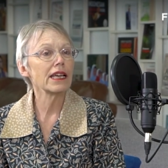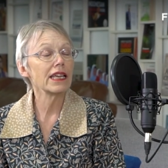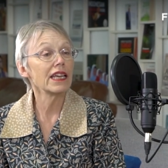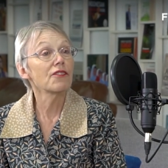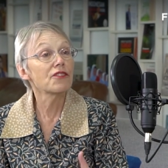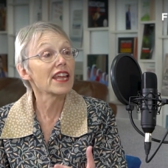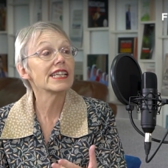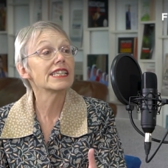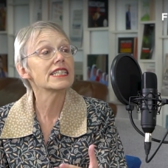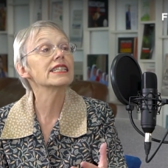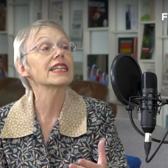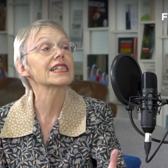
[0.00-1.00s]
if they
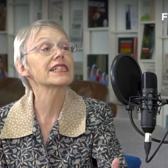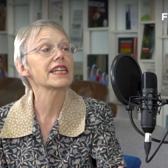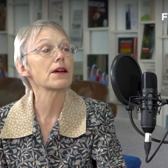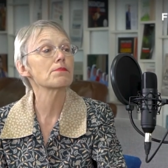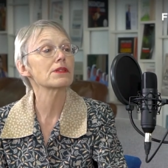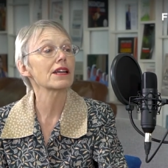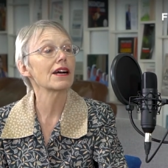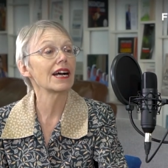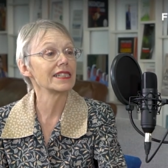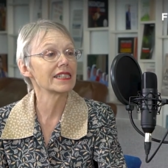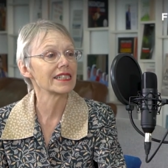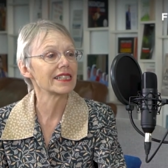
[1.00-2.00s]
didn't accept
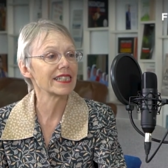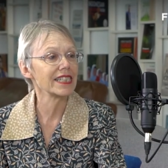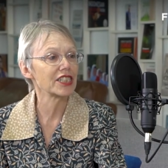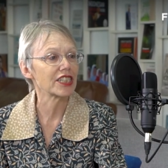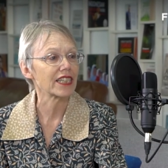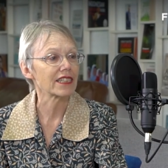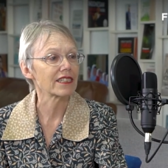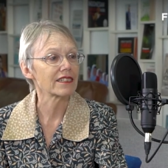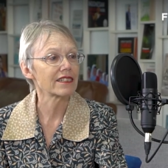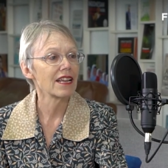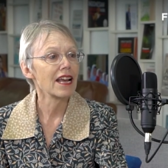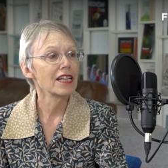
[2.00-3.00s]
ISIS teachings.
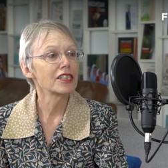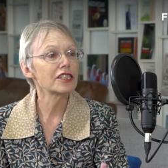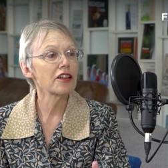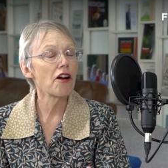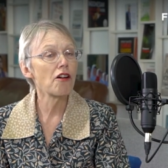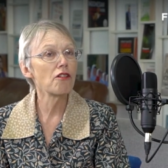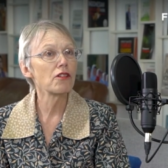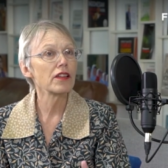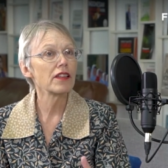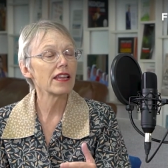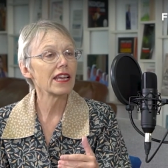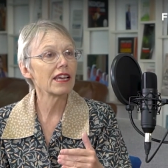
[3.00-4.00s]
So
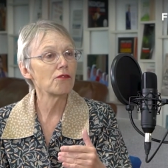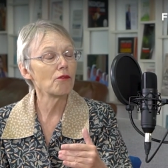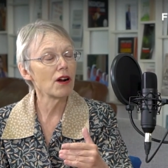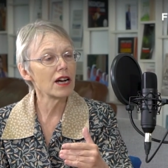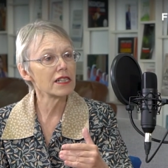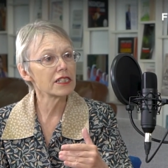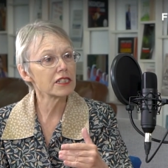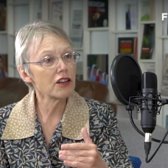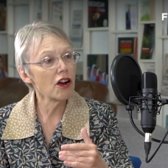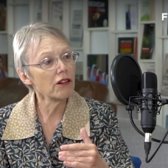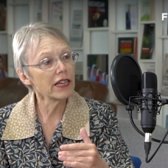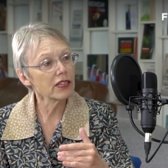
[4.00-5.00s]
it was
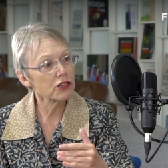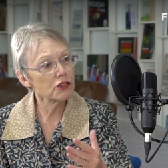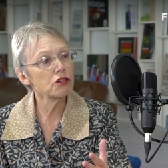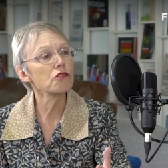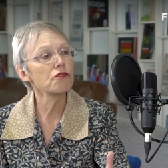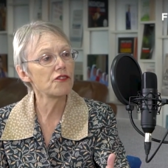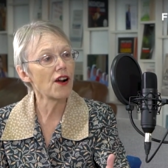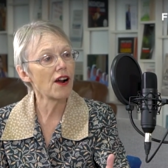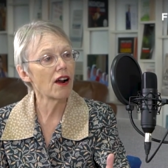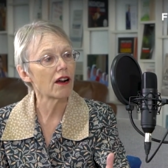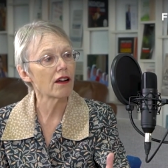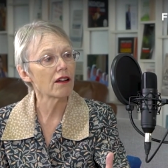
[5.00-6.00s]
going too
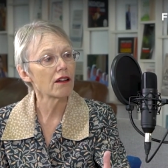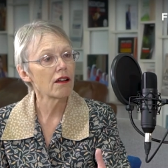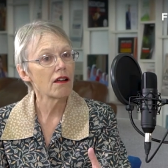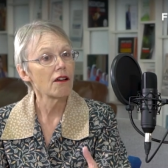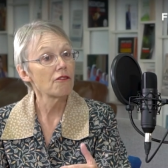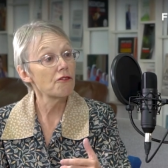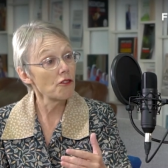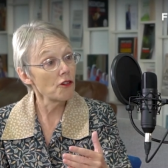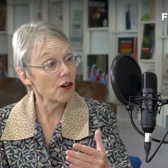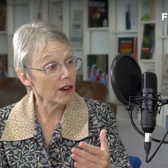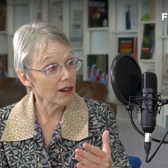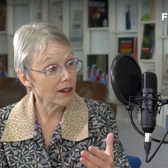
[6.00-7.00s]
far
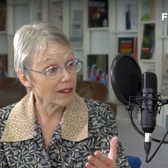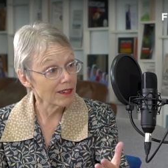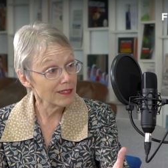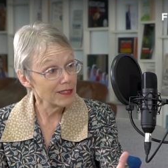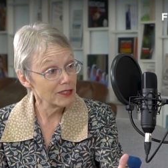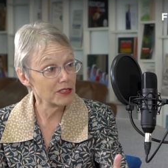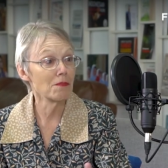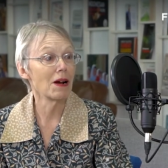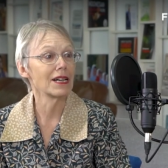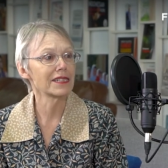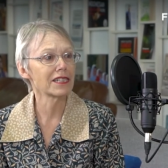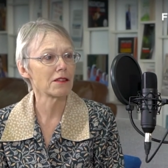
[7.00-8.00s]
for
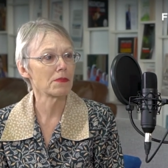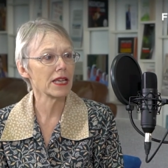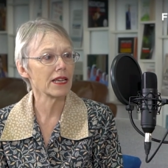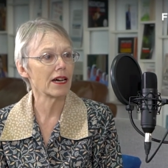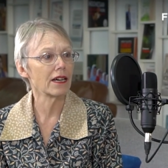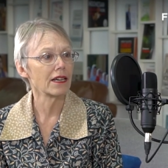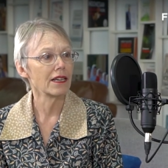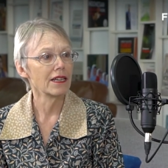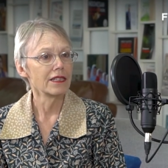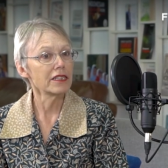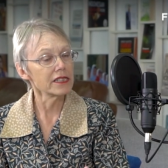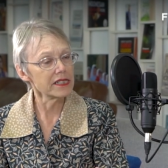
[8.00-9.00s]
Jamaah Islamiyah
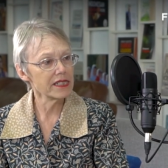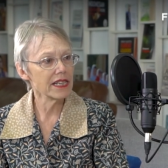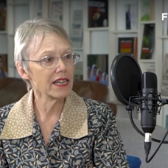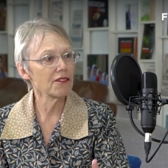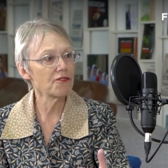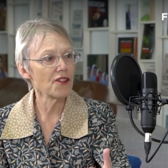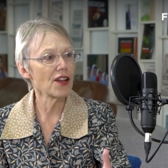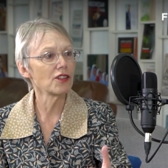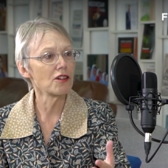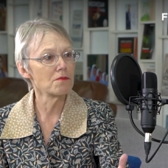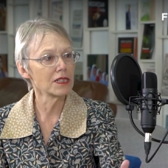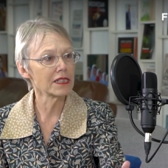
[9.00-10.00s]
to see
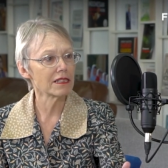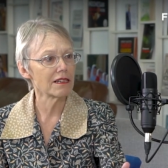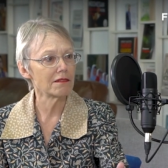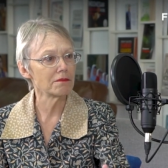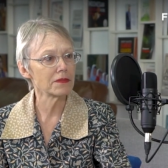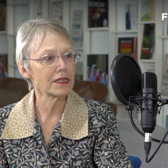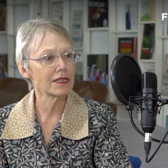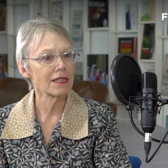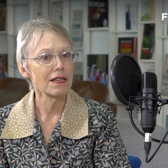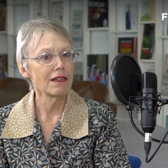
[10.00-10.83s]
fellow Muslims